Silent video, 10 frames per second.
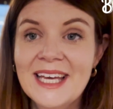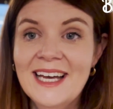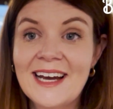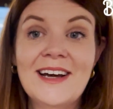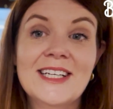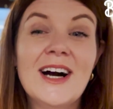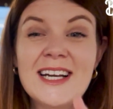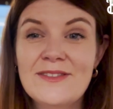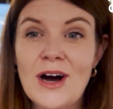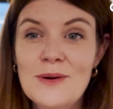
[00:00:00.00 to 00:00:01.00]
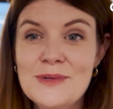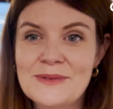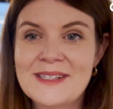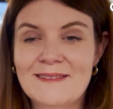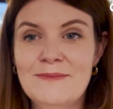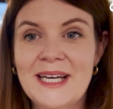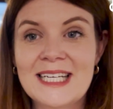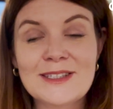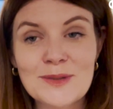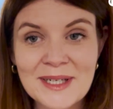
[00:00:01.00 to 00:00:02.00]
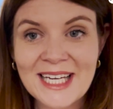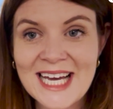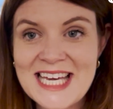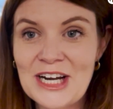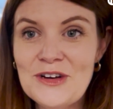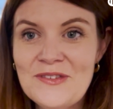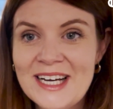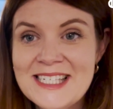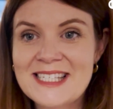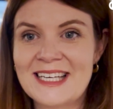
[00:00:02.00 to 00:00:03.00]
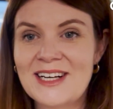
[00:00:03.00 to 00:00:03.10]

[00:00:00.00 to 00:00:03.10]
and I'd kind of hoped it was going to be a little bit like Yellowface,